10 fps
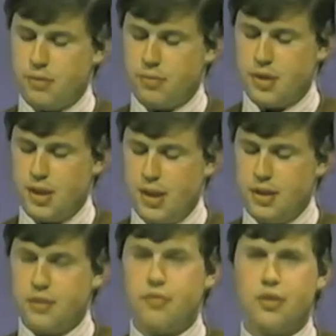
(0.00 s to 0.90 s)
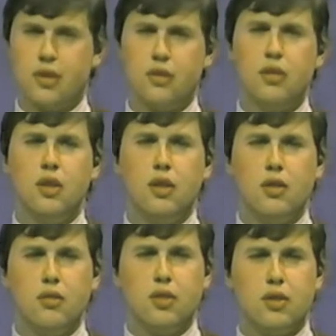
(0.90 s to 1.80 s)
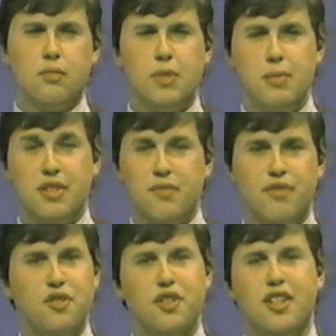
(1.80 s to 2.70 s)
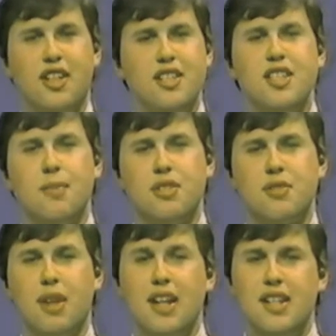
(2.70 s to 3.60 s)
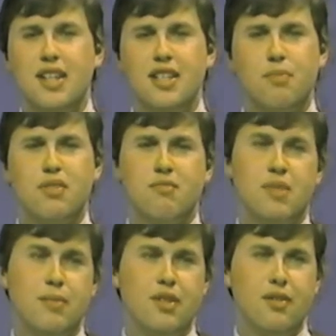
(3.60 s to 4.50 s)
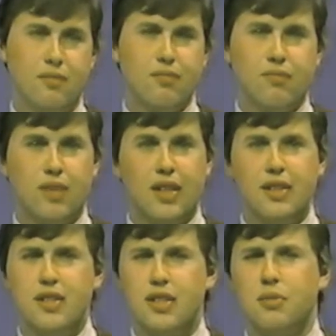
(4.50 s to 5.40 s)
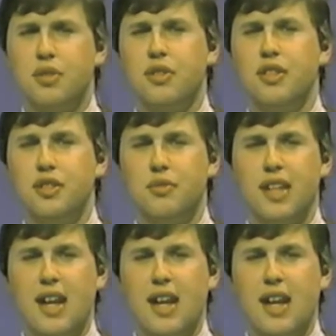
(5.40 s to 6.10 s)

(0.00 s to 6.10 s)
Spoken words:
some slides of maybe some future concepts, some ideas, but maybe ideas that will turn into